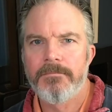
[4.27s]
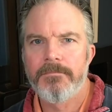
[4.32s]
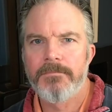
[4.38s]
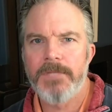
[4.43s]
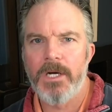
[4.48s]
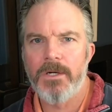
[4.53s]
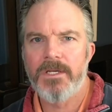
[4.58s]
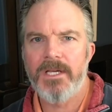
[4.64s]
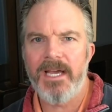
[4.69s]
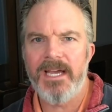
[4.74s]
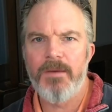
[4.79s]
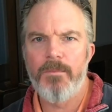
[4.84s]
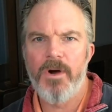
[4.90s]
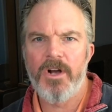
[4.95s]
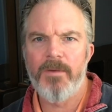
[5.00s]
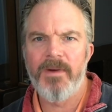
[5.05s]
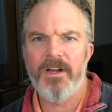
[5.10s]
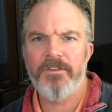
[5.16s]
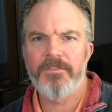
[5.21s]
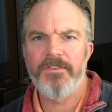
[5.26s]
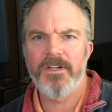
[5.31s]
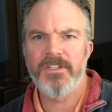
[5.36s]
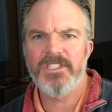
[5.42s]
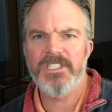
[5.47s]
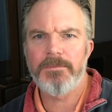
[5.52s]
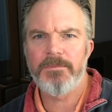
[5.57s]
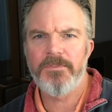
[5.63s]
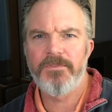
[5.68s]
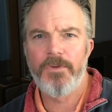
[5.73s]
Okay, and welcome back to Fast
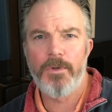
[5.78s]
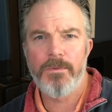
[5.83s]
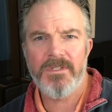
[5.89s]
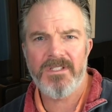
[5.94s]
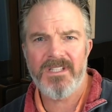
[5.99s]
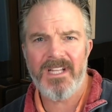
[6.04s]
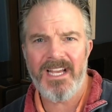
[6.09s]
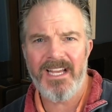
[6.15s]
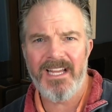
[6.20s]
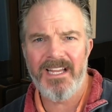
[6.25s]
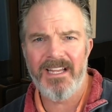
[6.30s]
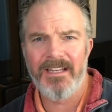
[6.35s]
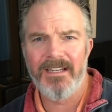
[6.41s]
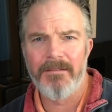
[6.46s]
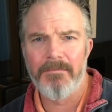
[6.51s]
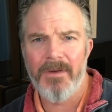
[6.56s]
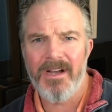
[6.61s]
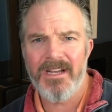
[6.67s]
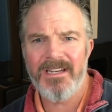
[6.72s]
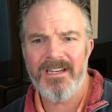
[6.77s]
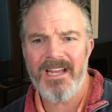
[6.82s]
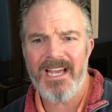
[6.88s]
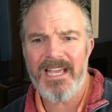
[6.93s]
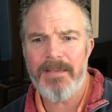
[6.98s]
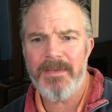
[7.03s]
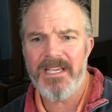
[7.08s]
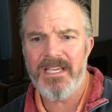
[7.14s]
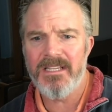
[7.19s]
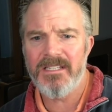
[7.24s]
Shit Performance then. My
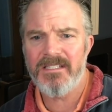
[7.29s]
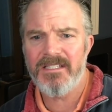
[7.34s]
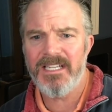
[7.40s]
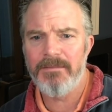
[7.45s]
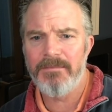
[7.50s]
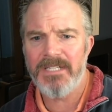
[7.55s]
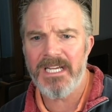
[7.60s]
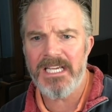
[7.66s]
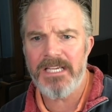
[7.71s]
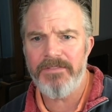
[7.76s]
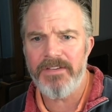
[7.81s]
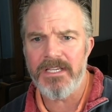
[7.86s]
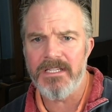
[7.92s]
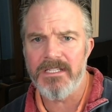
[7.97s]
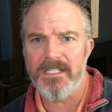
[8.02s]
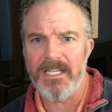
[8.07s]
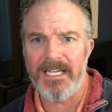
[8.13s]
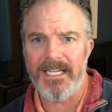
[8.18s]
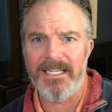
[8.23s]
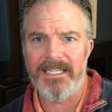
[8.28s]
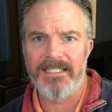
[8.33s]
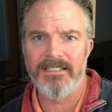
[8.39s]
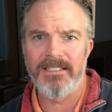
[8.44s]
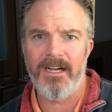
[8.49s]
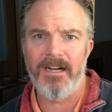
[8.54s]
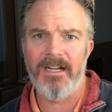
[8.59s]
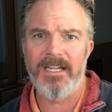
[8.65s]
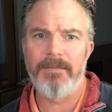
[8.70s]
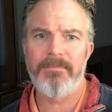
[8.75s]
name is Tim Davies, and
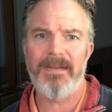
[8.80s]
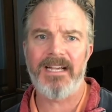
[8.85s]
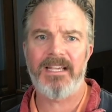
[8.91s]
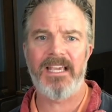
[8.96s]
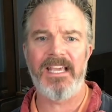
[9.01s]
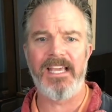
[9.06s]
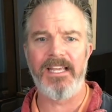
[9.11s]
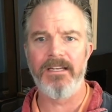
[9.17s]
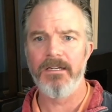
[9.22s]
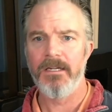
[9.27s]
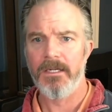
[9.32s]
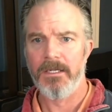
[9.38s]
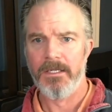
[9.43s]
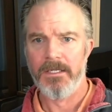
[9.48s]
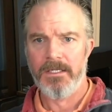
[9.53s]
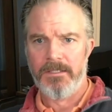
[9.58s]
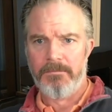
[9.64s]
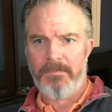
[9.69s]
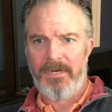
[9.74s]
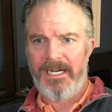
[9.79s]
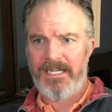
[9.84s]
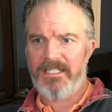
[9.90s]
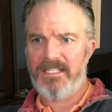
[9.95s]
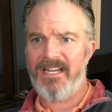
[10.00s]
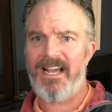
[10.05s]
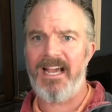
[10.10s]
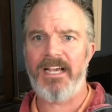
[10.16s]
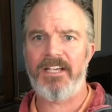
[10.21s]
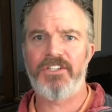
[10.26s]
I am back in my
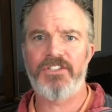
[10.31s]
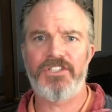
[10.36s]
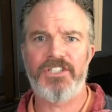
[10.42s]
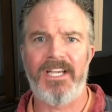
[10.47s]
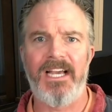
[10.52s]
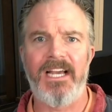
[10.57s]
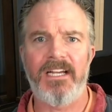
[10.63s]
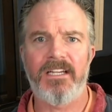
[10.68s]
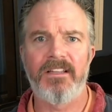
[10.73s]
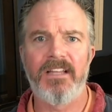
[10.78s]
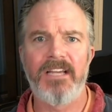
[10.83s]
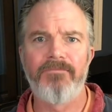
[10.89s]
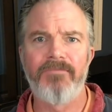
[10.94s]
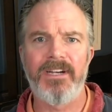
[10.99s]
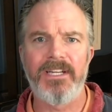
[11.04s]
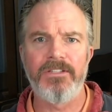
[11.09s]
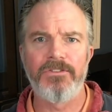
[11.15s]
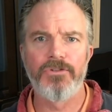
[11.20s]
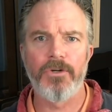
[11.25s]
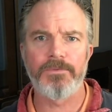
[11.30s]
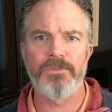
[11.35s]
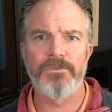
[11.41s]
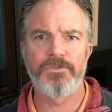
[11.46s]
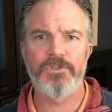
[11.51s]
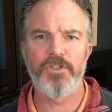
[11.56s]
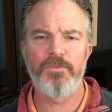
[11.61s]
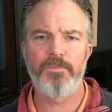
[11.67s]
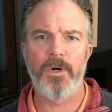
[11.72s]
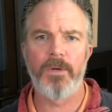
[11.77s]
attack shack, then ready to drop some
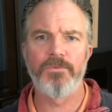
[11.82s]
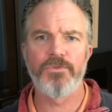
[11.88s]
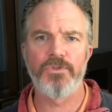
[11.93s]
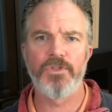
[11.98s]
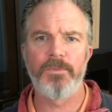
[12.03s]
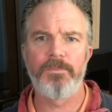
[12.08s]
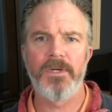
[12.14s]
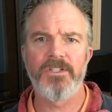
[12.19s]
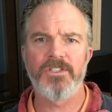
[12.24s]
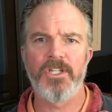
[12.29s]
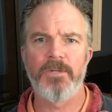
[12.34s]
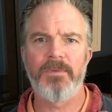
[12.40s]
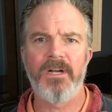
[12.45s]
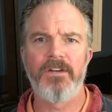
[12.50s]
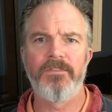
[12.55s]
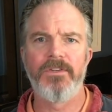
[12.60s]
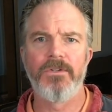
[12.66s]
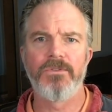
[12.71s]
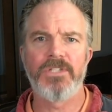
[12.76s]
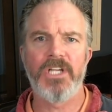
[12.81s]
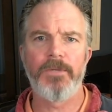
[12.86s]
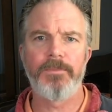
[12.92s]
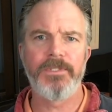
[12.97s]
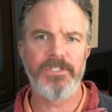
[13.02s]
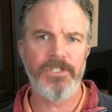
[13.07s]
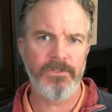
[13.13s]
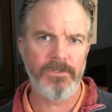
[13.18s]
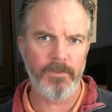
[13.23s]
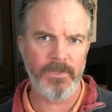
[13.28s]
truth bombs on your personal battlefields,
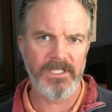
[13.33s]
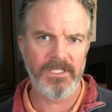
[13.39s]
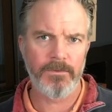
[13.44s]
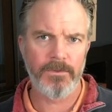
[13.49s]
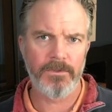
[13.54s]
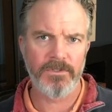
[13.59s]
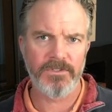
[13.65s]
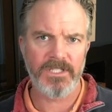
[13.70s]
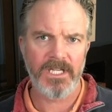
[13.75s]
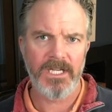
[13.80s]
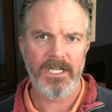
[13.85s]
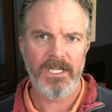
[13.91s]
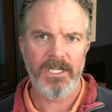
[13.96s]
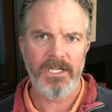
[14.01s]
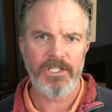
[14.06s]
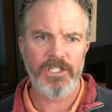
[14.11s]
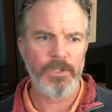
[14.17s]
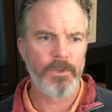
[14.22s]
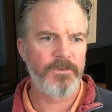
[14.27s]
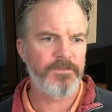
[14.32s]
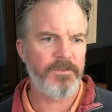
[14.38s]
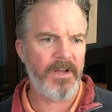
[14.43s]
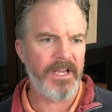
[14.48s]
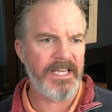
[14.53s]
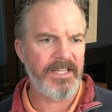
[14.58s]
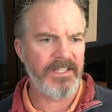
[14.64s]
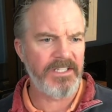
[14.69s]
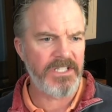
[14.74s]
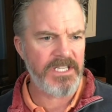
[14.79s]
helping you to win the wars you are
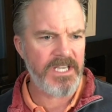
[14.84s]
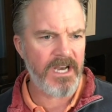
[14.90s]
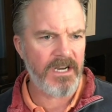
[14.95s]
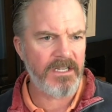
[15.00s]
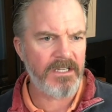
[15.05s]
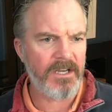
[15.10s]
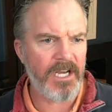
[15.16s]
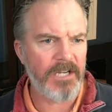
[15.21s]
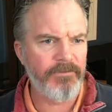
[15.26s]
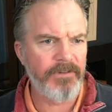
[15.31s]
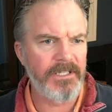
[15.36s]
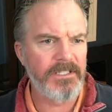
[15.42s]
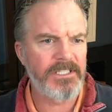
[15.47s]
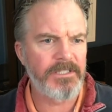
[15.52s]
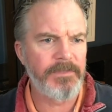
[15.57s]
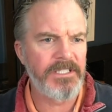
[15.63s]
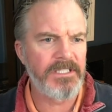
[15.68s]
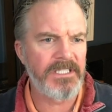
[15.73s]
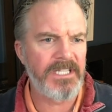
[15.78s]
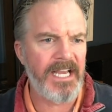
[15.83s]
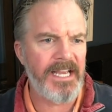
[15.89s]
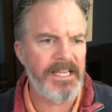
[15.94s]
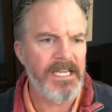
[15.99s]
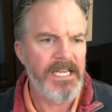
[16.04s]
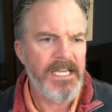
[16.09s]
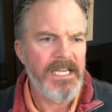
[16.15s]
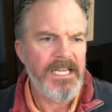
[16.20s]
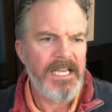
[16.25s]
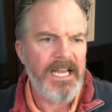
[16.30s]
fighting. There's a young guy written to me today,
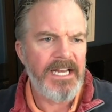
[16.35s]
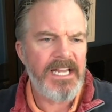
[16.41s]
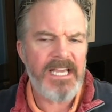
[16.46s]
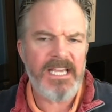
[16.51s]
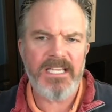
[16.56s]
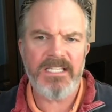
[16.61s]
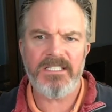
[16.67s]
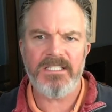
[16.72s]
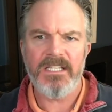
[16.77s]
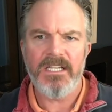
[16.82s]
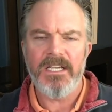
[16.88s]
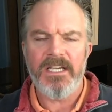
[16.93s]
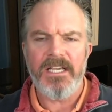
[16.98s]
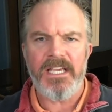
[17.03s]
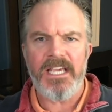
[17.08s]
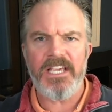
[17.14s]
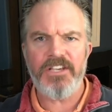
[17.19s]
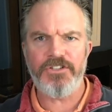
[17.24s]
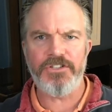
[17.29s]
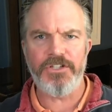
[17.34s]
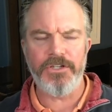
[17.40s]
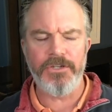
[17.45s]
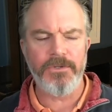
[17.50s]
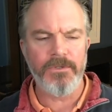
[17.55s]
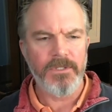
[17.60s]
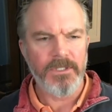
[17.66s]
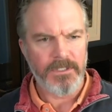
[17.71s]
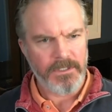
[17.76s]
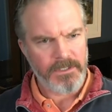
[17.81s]
and his
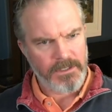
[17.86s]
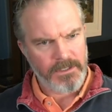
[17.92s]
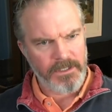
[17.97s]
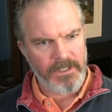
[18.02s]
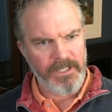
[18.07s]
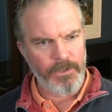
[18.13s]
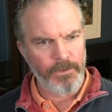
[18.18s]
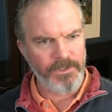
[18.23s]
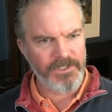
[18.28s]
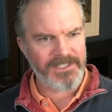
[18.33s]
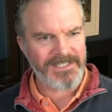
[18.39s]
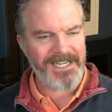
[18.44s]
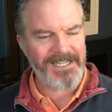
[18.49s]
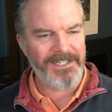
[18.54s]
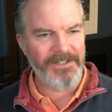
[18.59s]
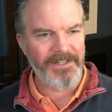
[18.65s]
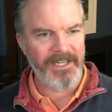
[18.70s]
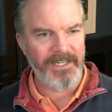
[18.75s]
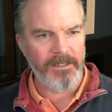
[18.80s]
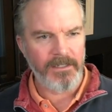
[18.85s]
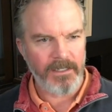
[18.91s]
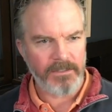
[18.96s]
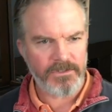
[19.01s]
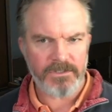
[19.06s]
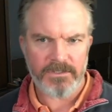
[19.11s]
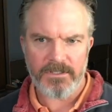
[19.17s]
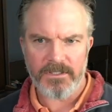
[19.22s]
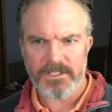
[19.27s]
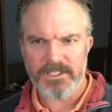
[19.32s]
issue, they always say, don't they,
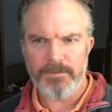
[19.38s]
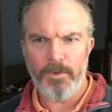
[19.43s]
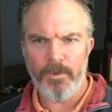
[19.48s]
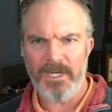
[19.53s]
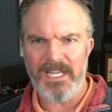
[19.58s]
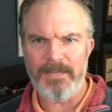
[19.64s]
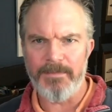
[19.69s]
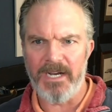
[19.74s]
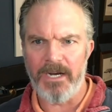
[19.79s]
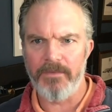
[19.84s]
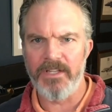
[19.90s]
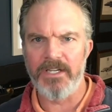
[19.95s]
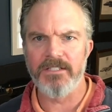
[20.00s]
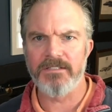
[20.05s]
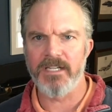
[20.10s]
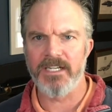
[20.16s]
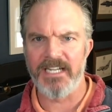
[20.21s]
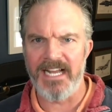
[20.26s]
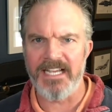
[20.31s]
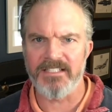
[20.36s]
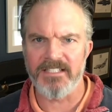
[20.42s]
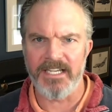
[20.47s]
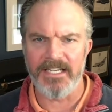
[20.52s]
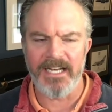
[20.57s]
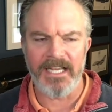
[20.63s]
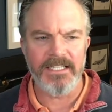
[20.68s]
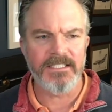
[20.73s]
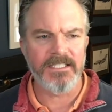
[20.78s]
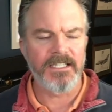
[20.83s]
just a small email, and then it's like an essay
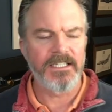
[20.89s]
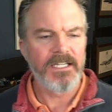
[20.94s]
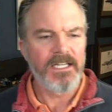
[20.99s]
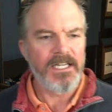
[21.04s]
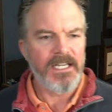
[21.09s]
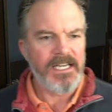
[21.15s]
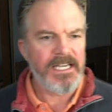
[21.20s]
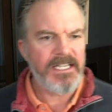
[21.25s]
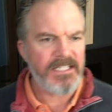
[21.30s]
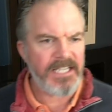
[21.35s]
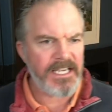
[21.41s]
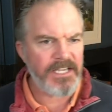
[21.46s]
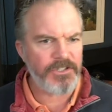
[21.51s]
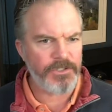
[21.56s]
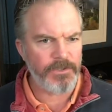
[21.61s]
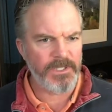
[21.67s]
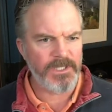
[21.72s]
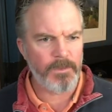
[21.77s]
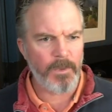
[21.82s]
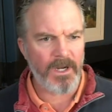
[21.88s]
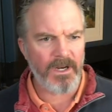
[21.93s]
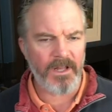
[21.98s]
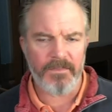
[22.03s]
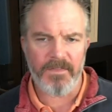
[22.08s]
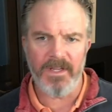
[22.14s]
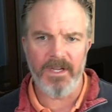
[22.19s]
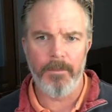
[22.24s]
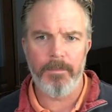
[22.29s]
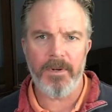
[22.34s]
later. His issue is one I
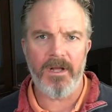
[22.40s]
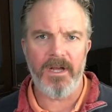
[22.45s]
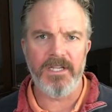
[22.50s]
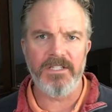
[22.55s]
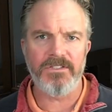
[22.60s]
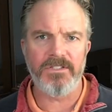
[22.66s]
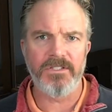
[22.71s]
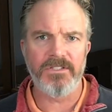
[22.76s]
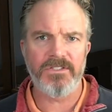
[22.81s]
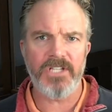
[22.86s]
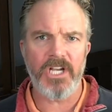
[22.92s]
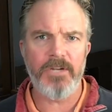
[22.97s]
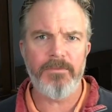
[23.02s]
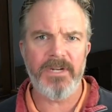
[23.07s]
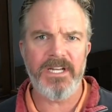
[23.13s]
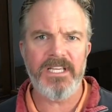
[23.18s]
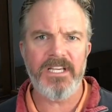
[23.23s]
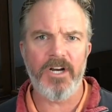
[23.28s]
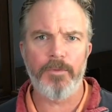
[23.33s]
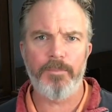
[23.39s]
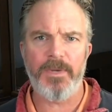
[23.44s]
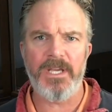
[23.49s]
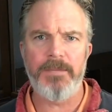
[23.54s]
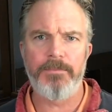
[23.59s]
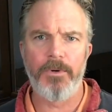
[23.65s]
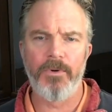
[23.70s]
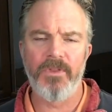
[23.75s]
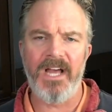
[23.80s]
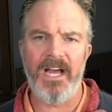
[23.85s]
think applies to so many young
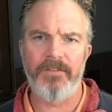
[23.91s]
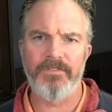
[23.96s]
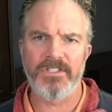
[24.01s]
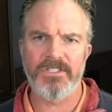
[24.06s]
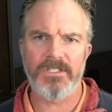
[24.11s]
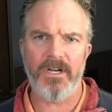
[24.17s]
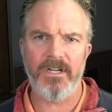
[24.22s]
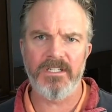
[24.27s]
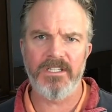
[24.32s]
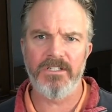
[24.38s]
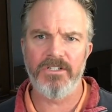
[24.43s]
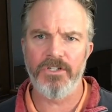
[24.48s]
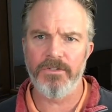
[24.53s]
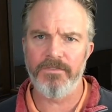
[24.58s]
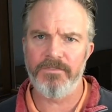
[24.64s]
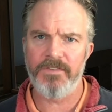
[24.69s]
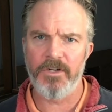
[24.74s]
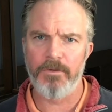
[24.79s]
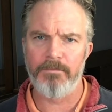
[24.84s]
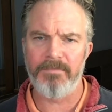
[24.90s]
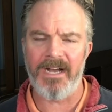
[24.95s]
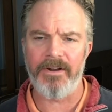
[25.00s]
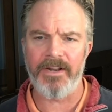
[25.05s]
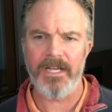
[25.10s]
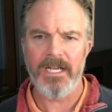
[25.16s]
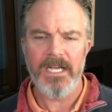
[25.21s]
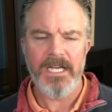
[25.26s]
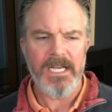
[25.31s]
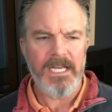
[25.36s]
people that I've decided to do a film about
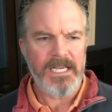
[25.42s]
it.